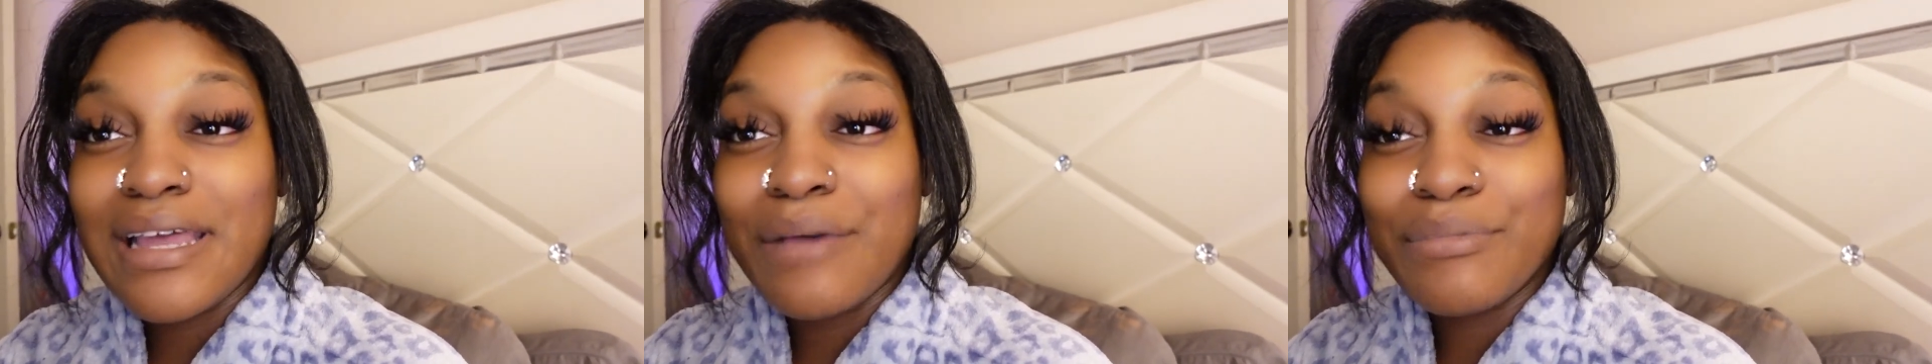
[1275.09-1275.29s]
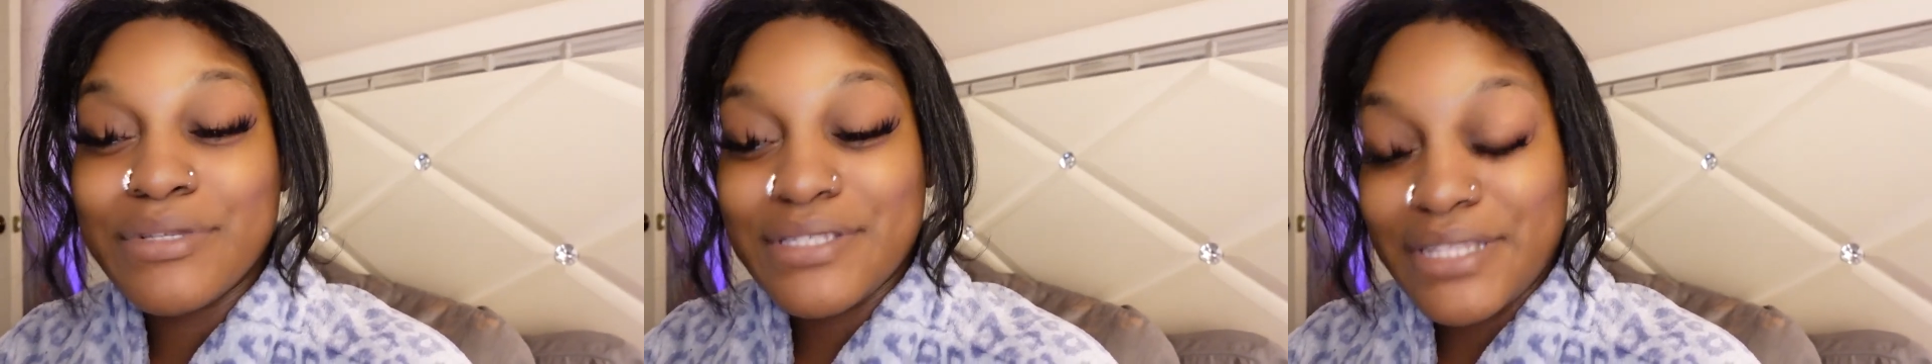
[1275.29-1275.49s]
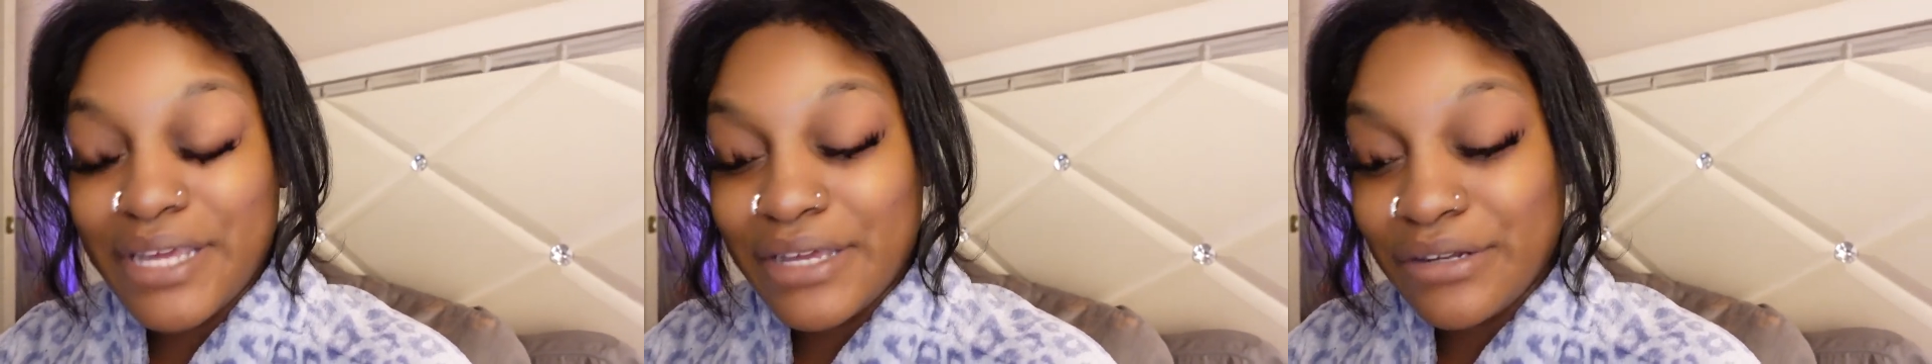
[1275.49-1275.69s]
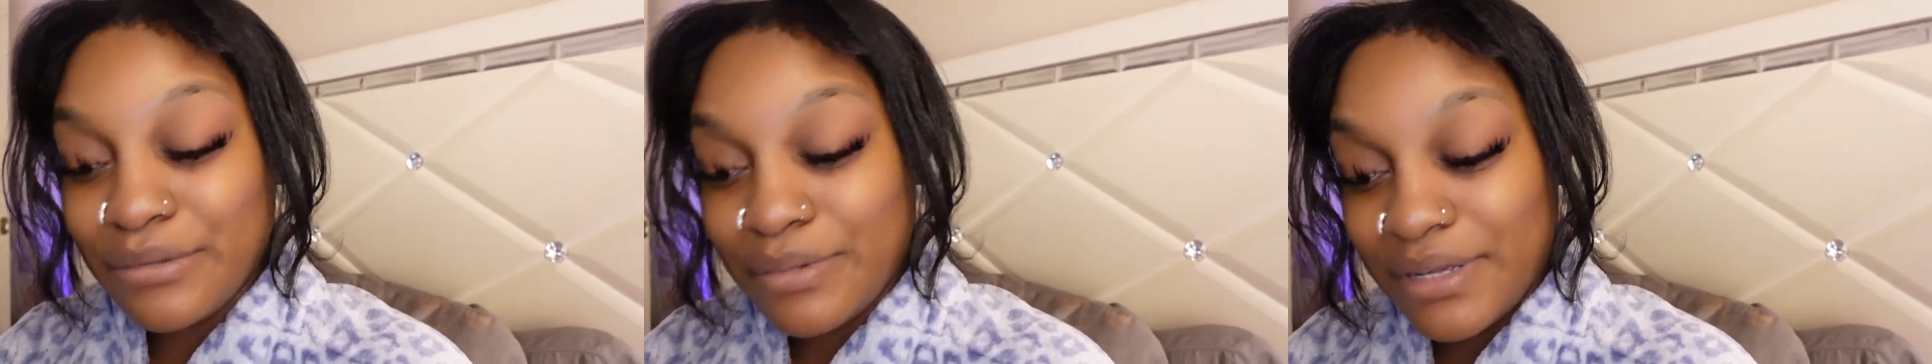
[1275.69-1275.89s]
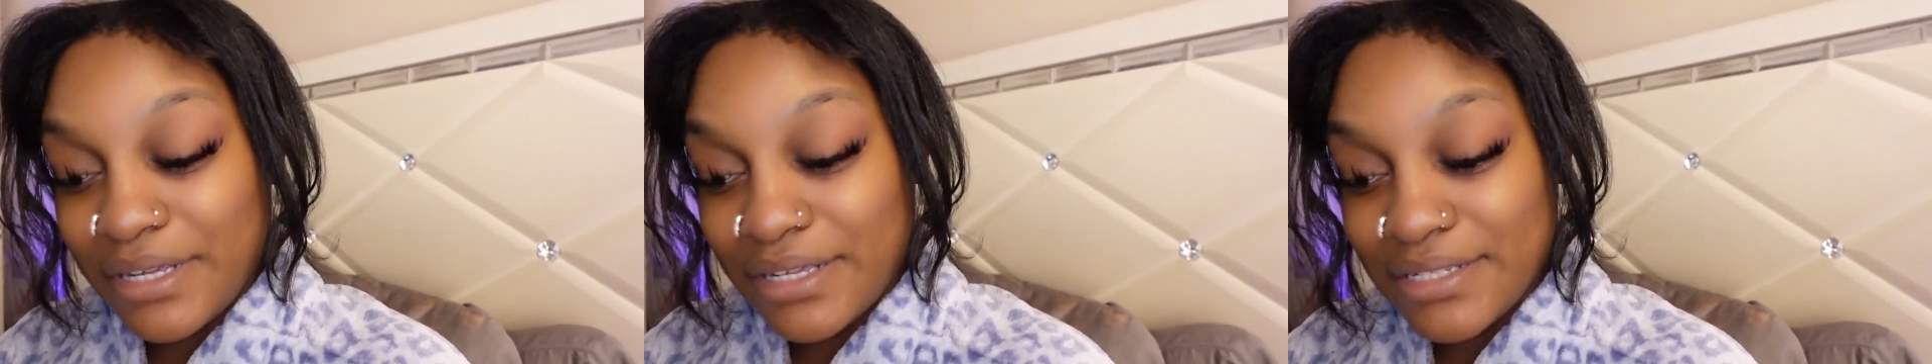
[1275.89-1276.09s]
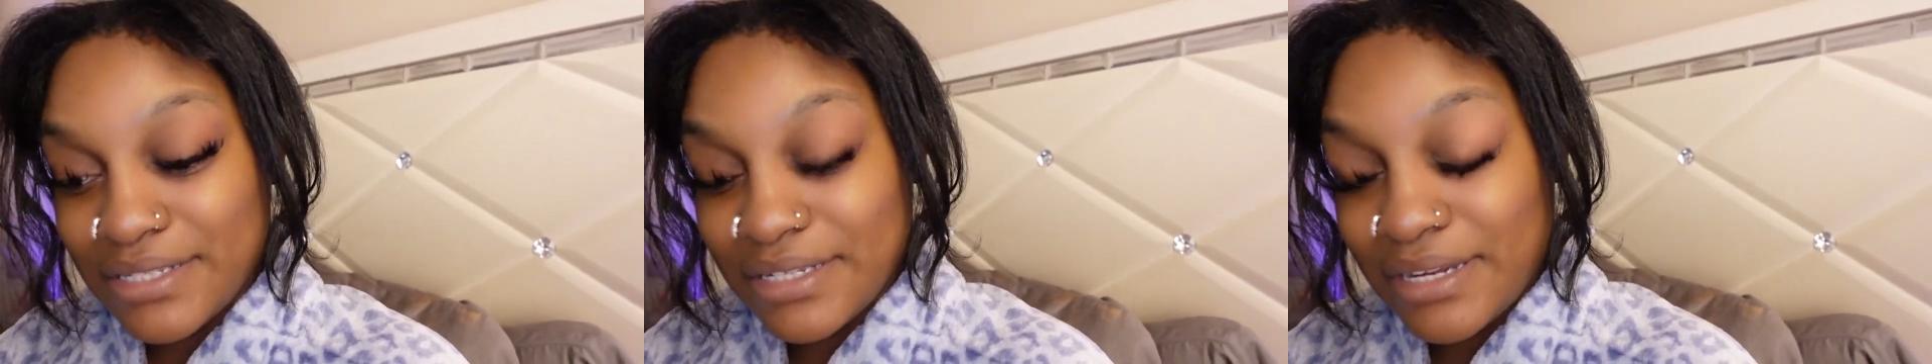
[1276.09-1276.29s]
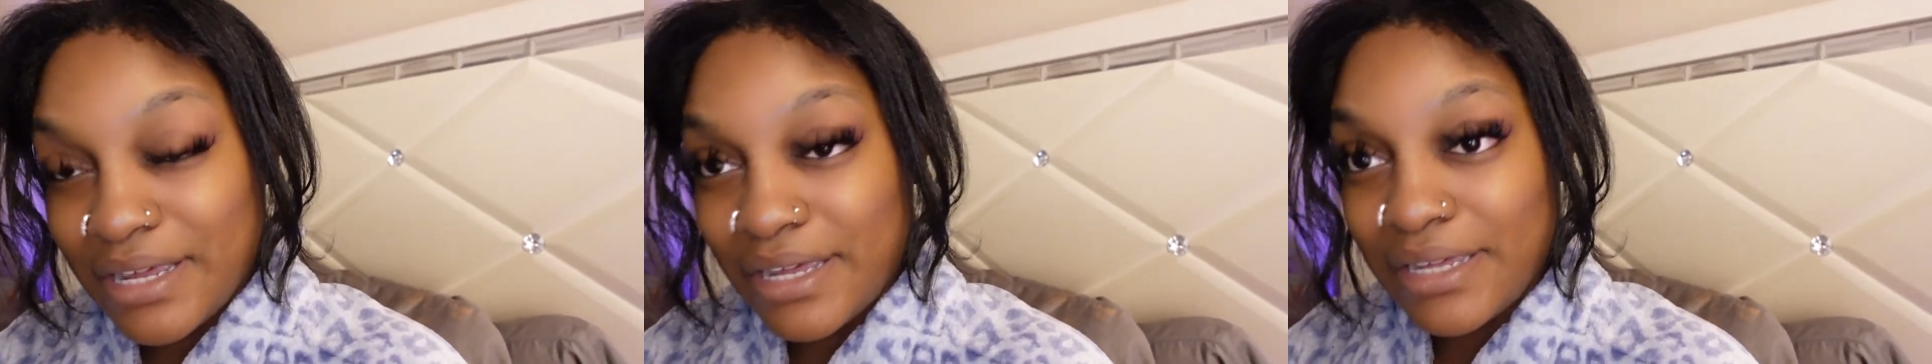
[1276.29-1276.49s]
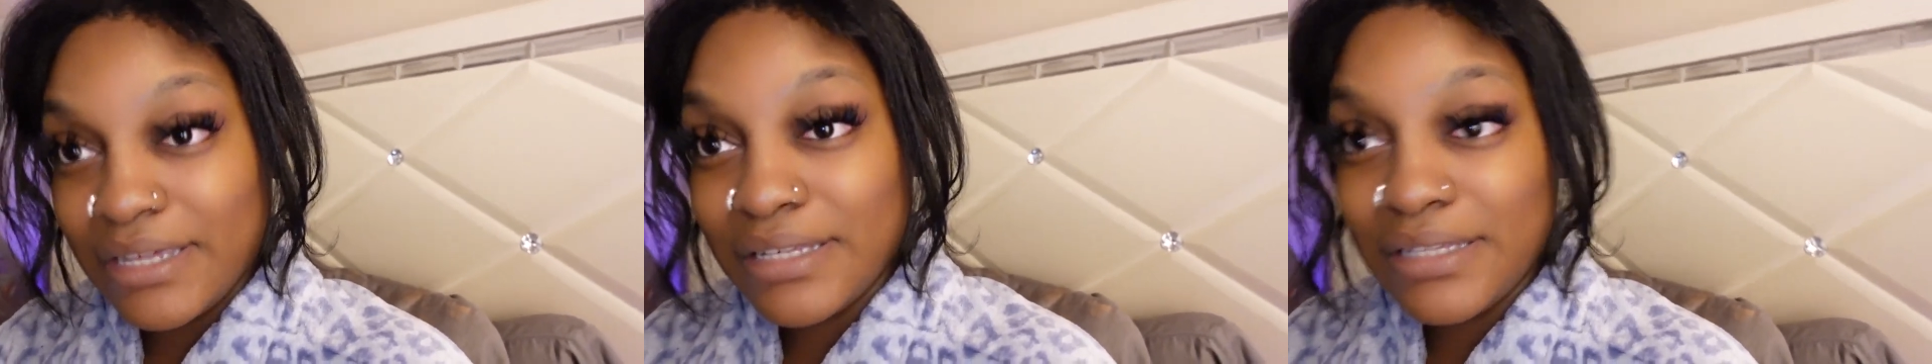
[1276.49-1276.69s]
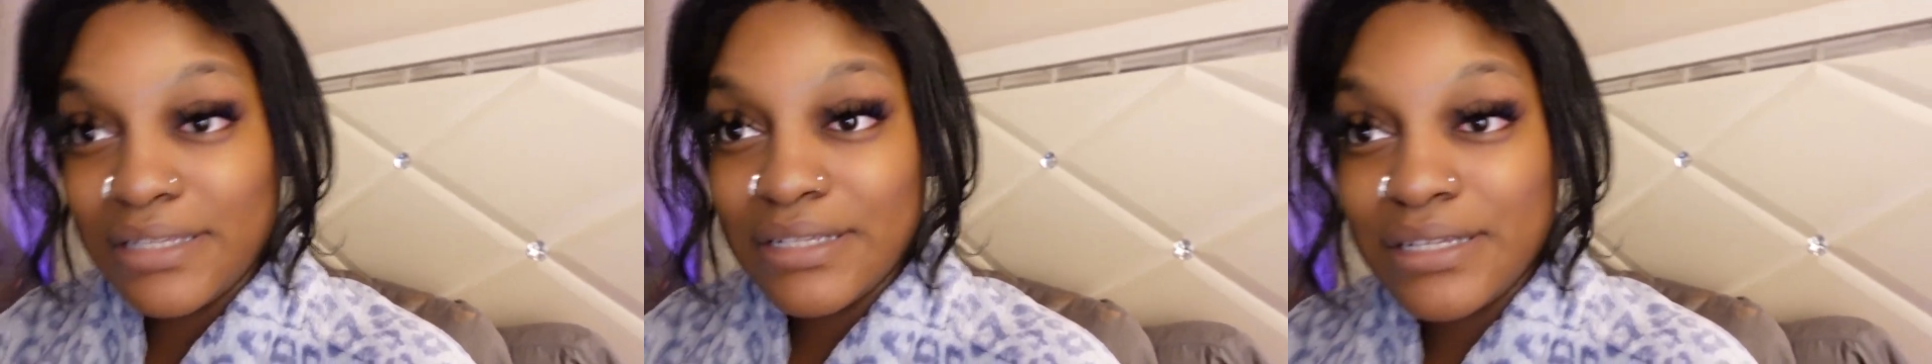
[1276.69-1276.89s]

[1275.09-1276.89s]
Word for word: I'm gonna stay in the bed tonight.